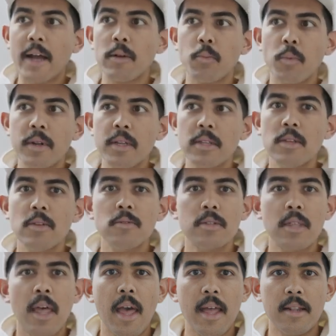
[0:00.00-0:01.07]
I wouldn't use
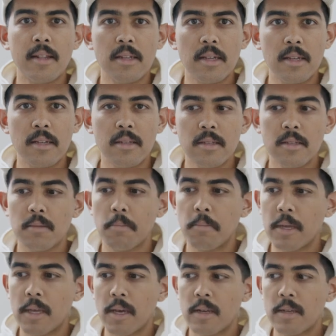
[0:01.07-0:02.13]
the NDs
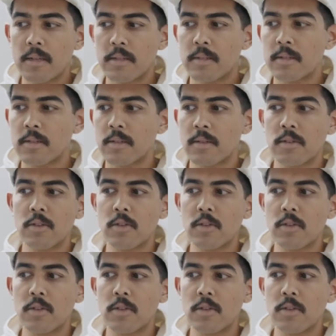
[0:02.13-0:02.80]
because